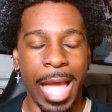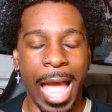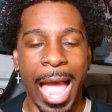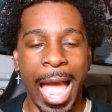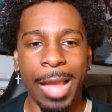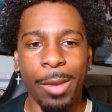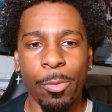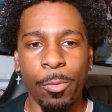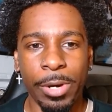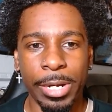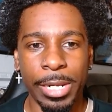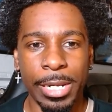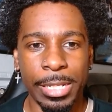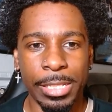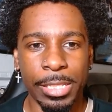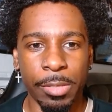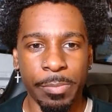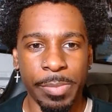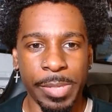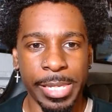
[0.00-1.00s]
I wanted
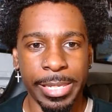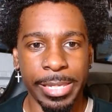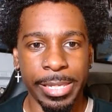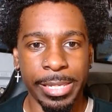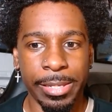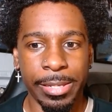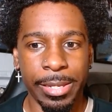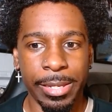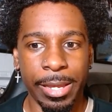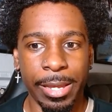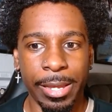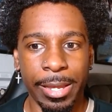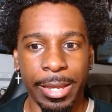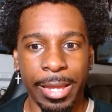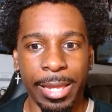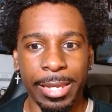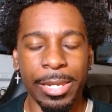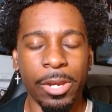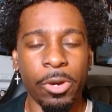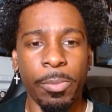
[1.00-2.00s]
it to be
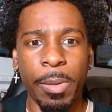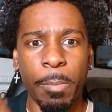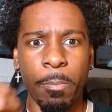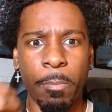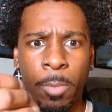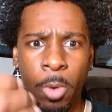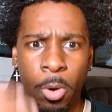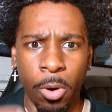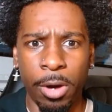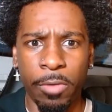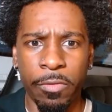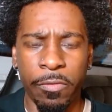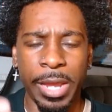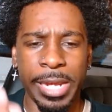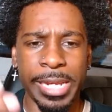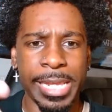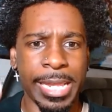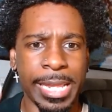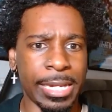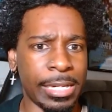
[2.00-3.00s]
a little bit more
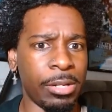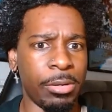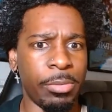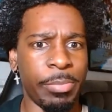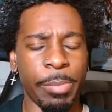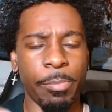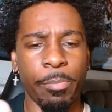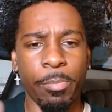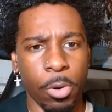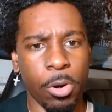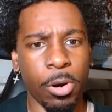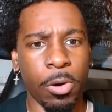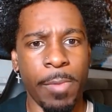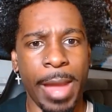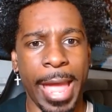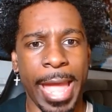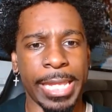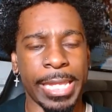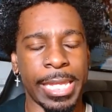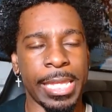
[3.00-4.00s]
funny and a little bit more
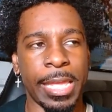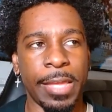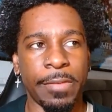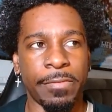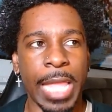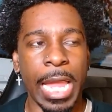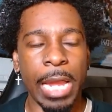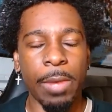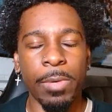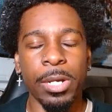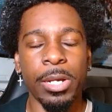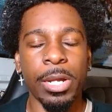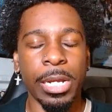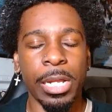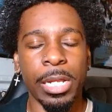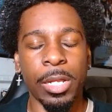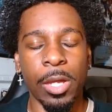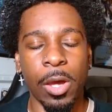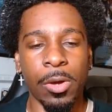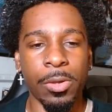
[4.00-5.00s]
wacky. If they were going
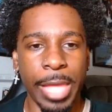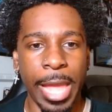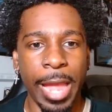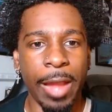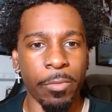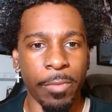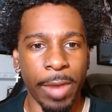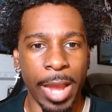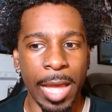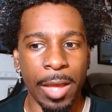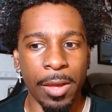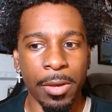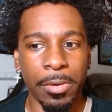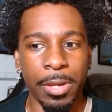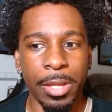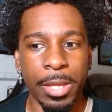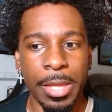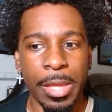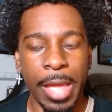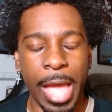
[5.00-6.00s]
to go that
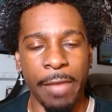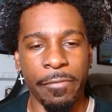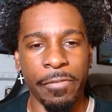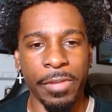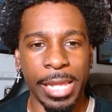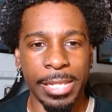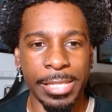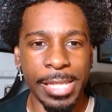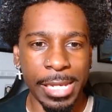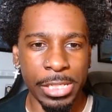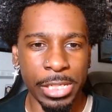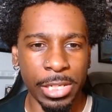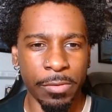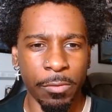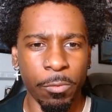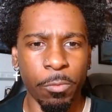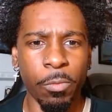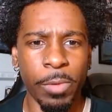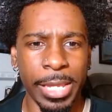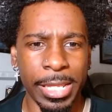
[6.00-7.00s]
route, I feel like they should
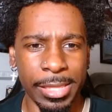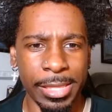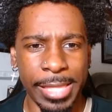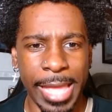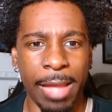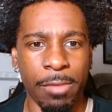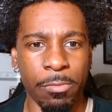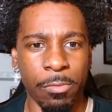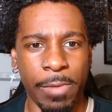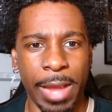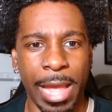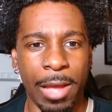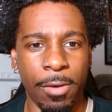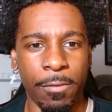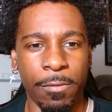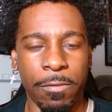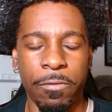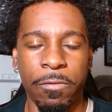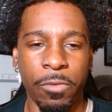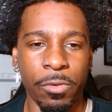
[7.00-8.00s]
have went that
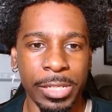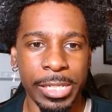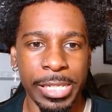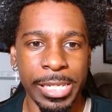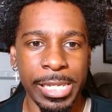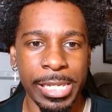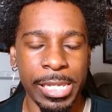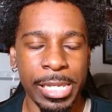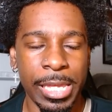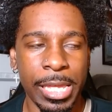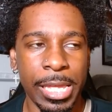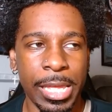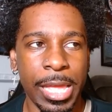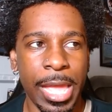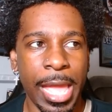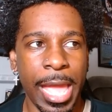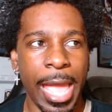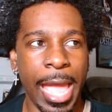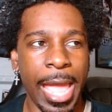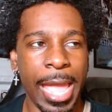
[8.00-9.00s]
route fully.
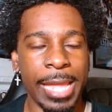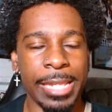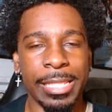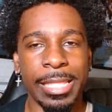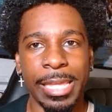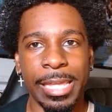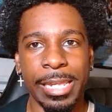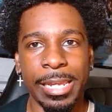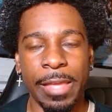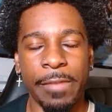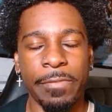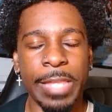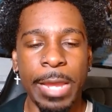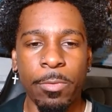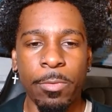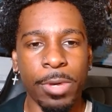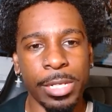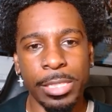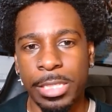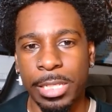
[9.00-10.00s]
And then if they
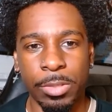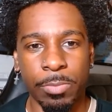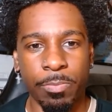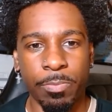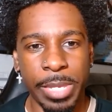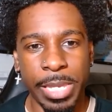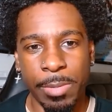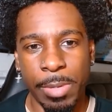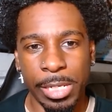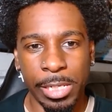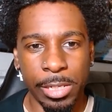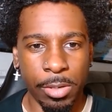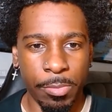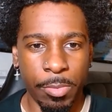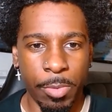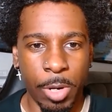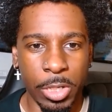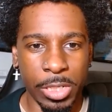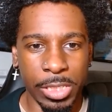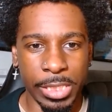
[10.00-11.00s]
wanted to be a little
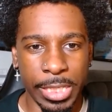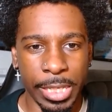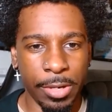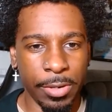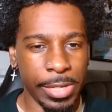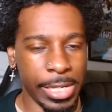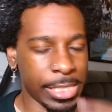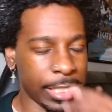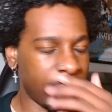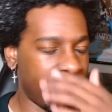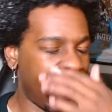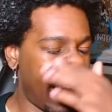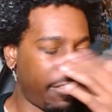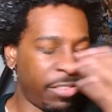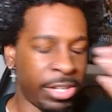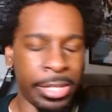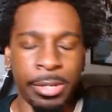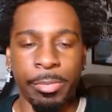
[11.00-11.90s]
more serious and have a